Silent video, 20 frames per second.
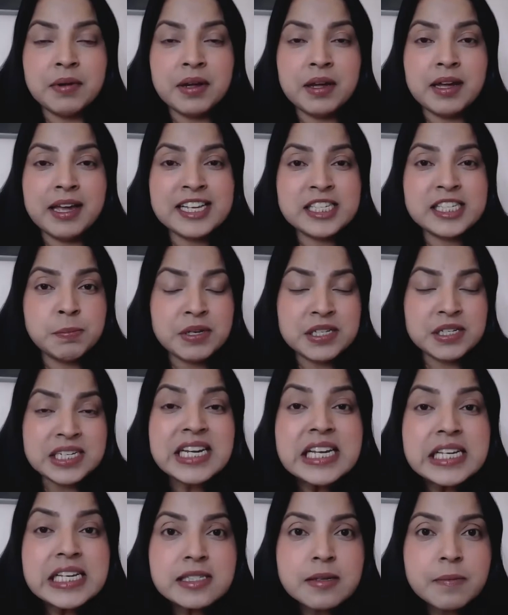
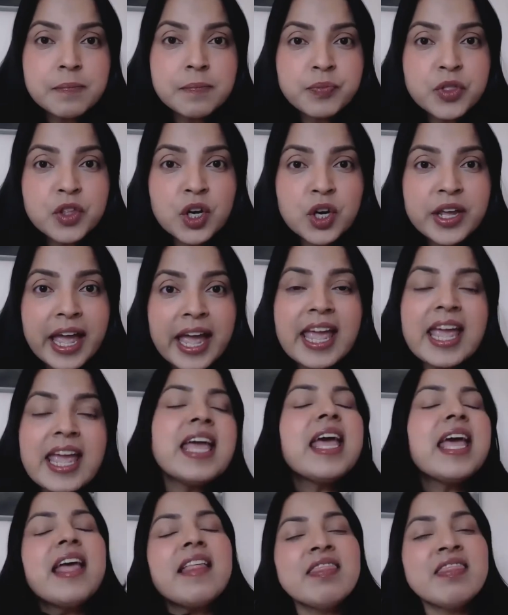expertise. Okay,
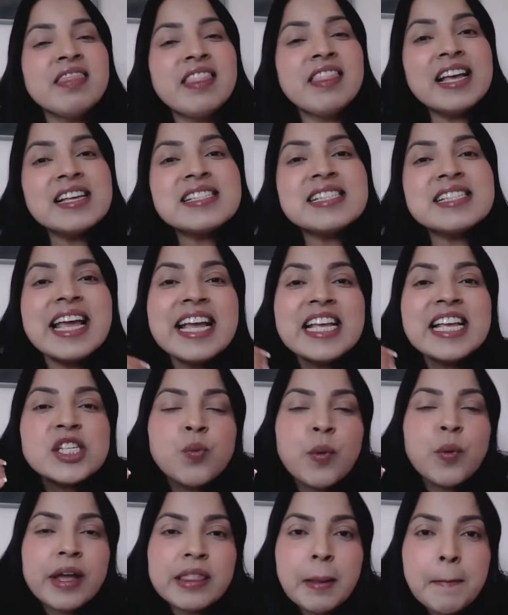this is
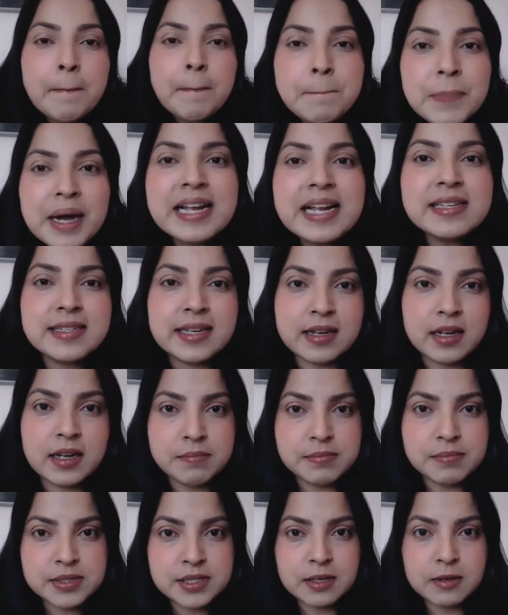where the mindset
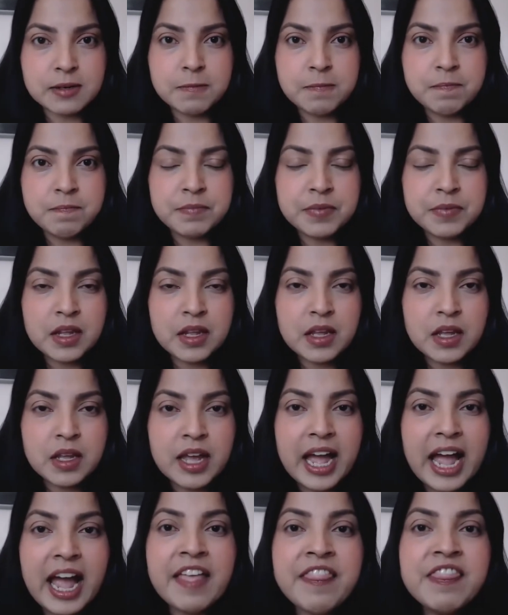comes in.
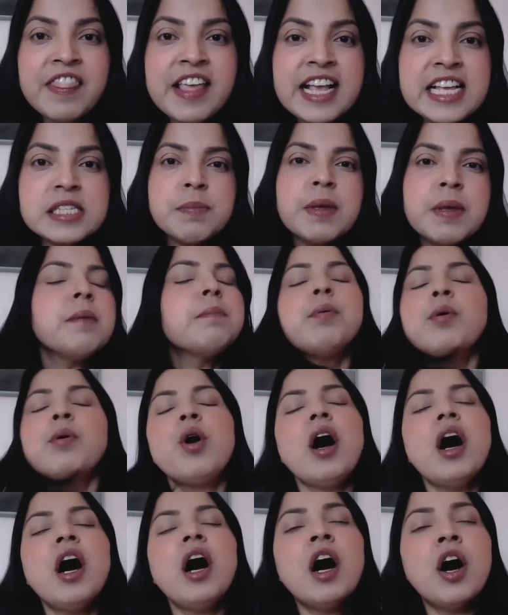And these people
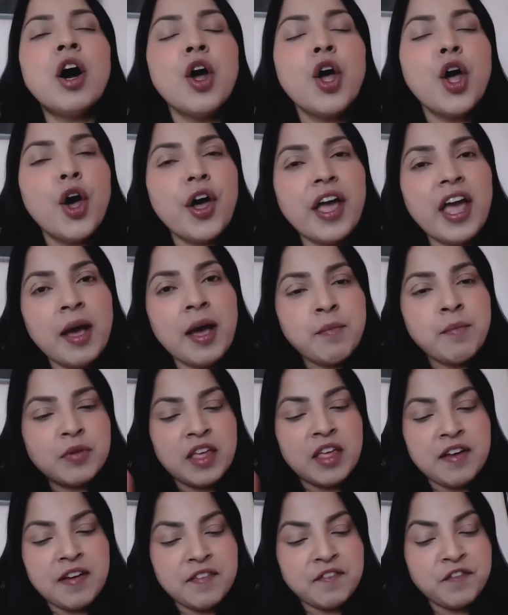are
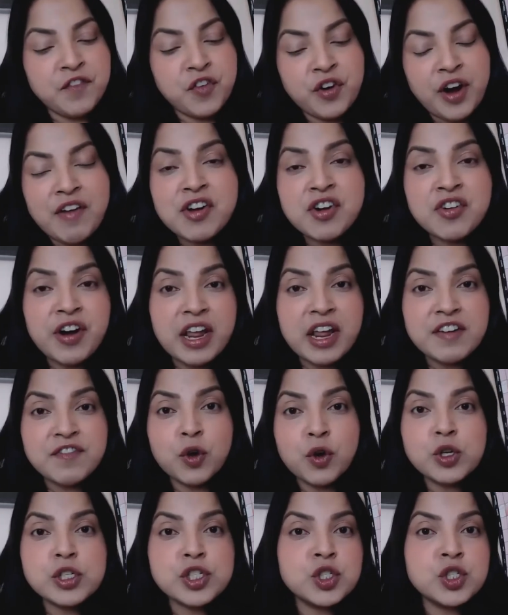they're forever
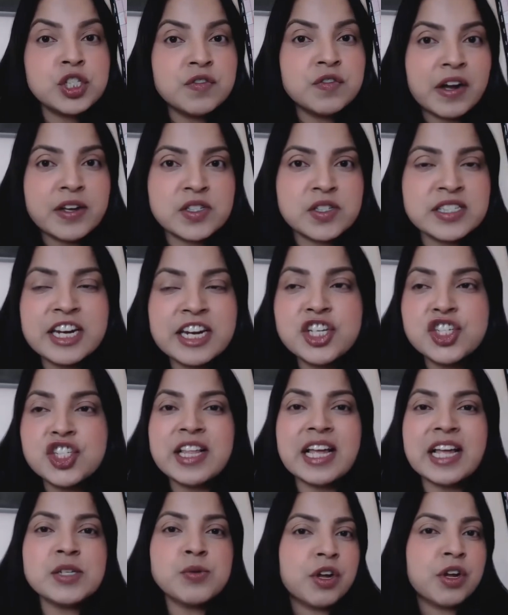grateful to divine strategy.
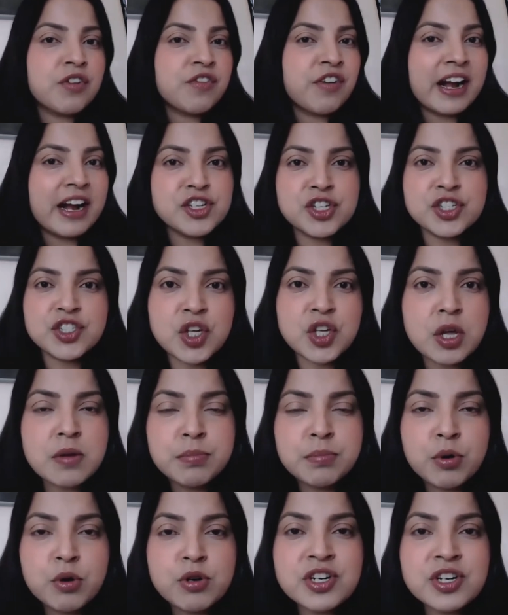That's where gratitude is so
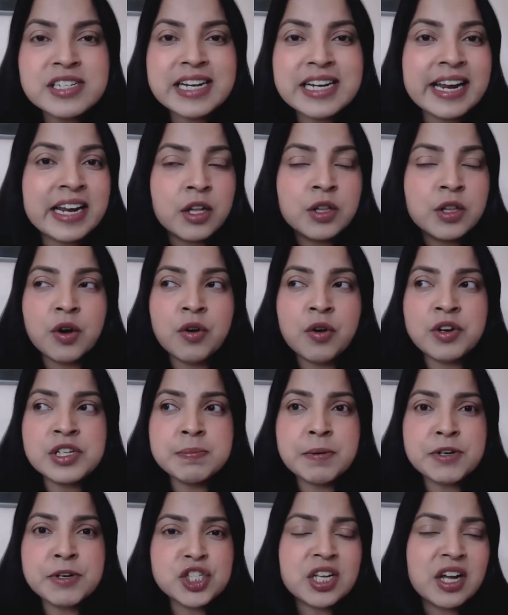important, and
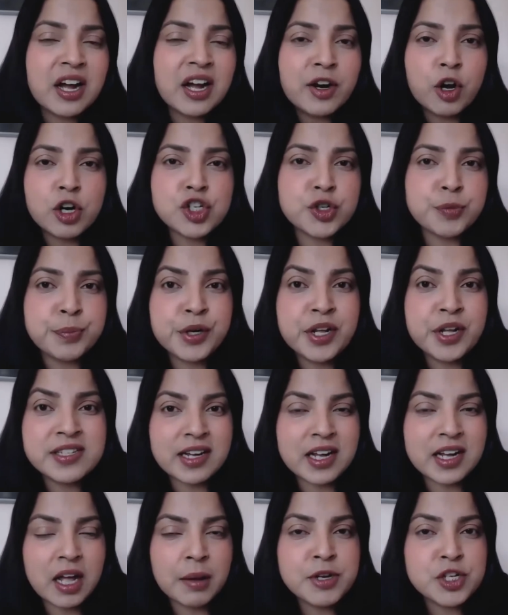especially the kind of entrepreneurs
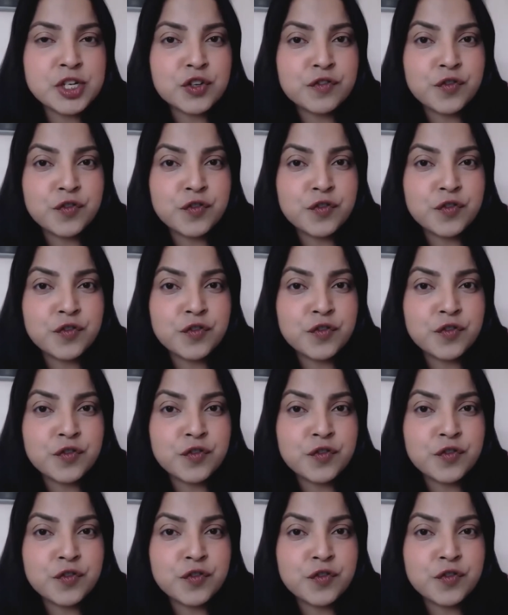that are coming